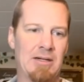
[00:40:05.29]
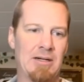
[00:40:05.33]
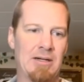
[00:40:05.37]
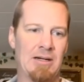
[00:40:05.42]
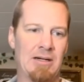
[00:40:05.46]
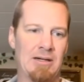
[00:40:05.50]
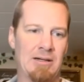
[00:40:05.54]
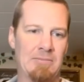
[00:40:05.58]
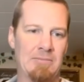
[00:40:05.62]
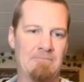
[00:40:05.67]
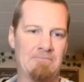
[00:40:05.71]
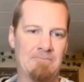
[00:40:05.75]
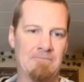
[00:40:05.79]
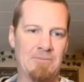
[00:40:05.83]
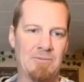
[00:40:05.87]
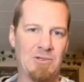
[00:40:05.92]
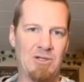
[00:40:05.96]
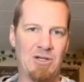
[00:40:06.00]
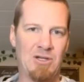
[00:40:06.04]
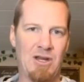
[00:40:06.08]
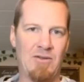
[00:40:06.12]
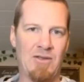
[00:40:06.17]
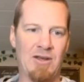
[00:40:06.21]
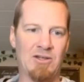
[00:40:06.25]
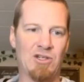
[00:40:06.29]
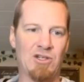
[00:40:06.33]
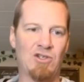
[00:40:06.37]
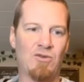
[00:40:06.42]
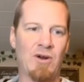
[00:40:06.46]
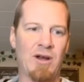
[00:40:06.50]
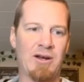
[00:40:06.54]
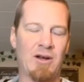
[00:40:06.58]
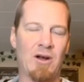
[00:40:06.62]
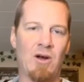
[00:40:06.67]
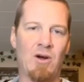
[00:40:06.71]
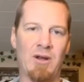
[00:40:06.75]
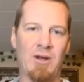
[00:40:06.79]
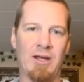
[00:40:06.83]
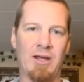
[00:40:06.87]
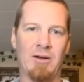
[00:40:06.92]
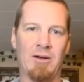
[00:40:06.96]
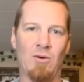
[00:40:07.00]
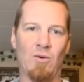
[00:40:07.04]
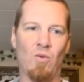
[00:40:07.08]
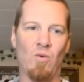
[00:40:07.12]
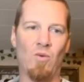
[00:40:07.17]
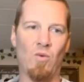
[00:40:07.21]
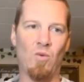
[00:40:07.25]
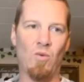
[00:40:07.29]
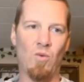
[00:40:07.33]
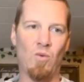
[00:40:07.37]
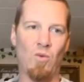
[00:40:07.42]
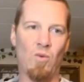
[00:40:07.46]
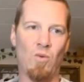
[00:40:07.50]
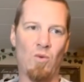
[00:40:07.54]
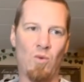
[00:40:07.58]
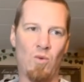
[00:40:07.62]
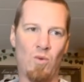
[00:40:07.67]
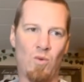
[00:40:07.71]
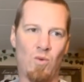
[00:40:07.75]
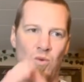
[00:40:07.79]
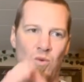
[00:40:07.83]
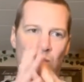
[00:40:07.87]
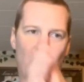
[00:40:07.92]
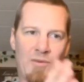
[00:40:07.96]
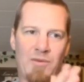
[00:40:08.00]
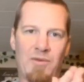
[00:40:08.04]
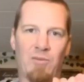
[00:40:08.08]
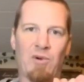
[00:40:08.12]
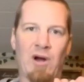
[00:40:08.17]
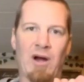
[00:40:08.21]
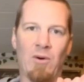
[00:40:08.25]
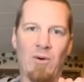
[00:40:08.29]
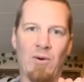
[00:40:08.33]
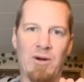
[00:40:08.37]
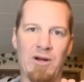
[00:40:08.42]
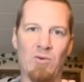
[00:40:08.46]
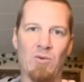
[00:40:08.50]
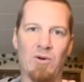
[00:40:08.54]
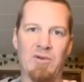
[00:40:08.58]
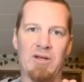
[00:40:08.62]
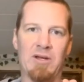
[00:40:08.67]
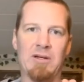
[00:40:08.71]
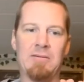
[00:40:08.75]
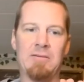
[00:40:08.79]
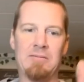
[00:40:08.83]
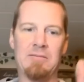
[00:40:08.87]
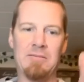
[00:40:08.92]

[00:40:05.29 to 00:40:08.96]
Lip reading: And then to try to hone in what the priority would be.